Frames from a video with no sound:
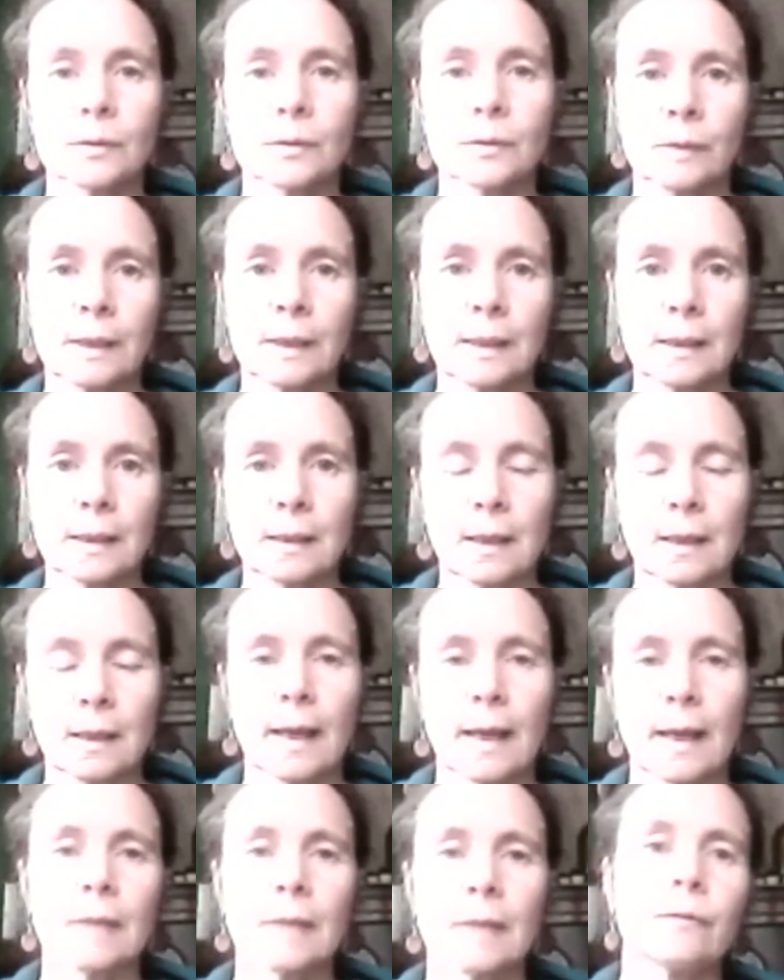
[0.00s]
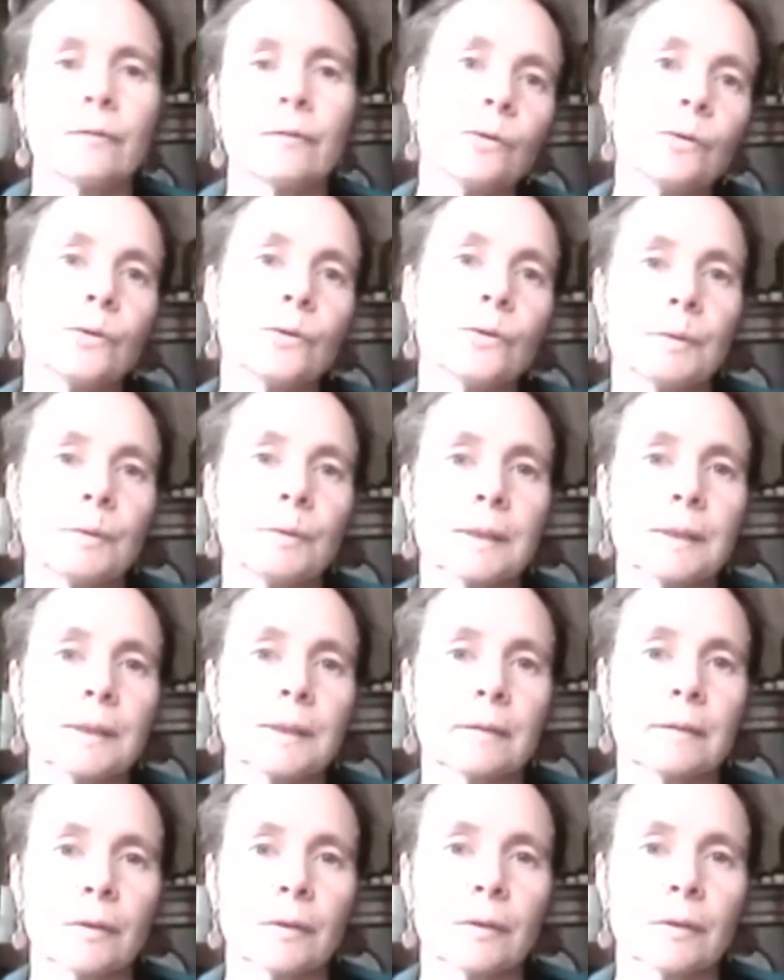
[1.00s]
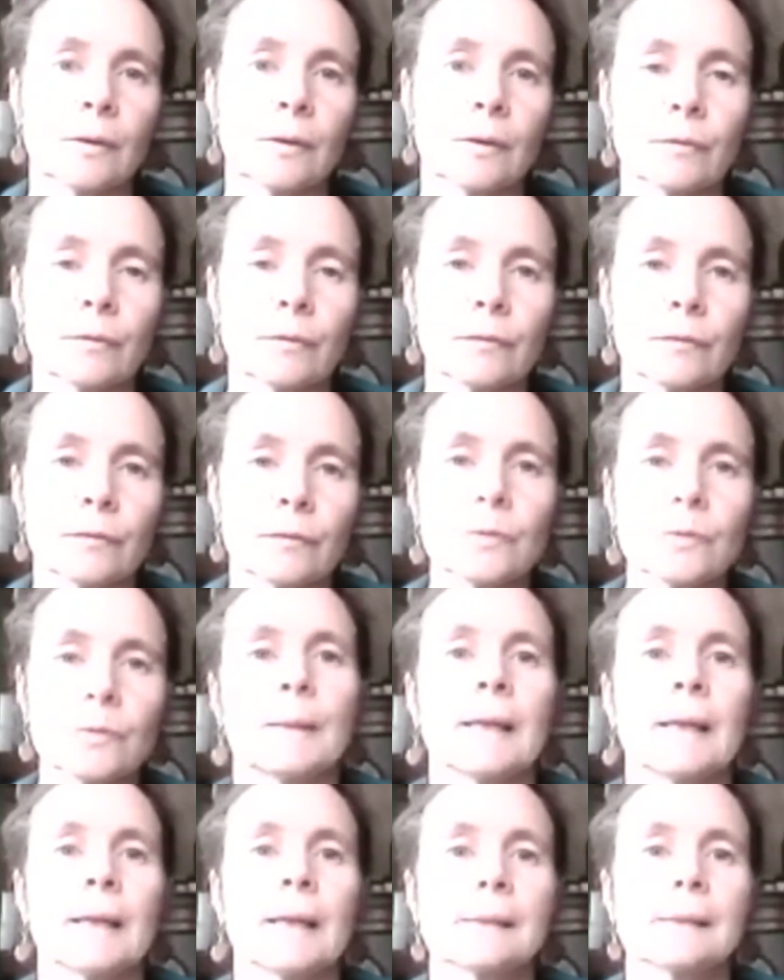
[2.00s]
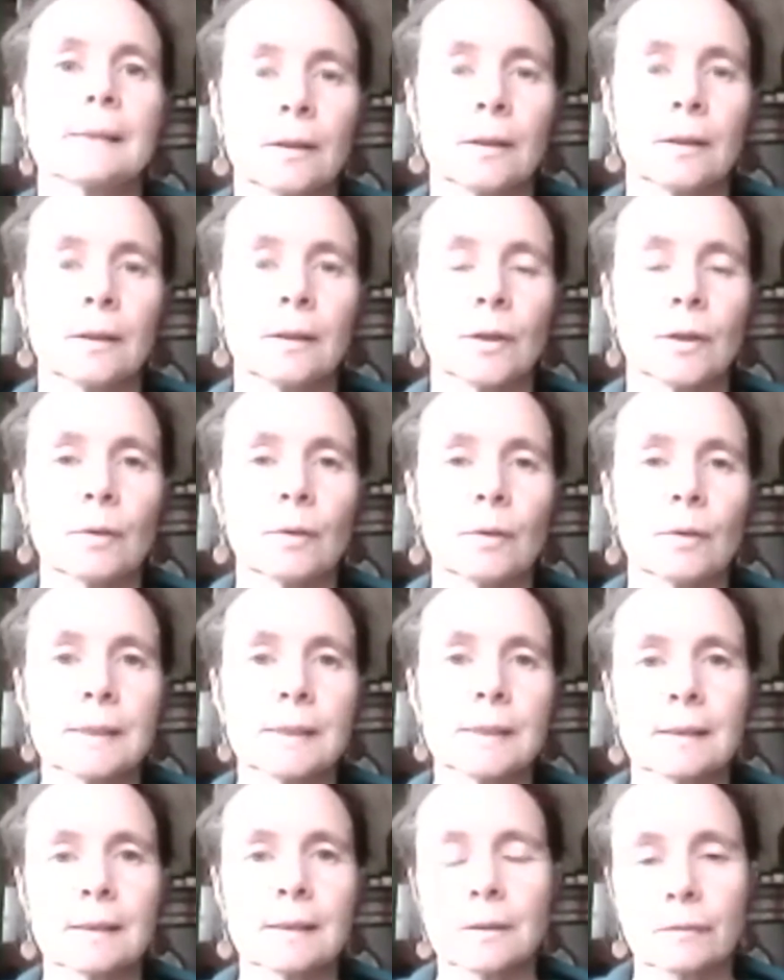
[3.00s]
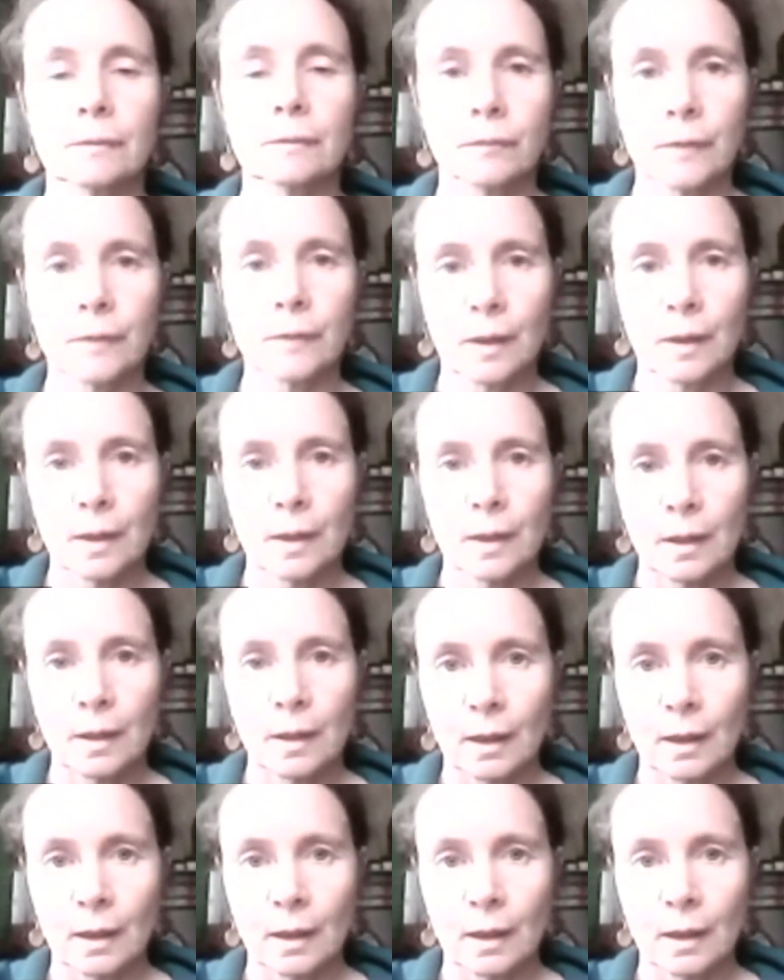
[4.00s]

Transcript: we ate food, we would give a food blessing, a sense of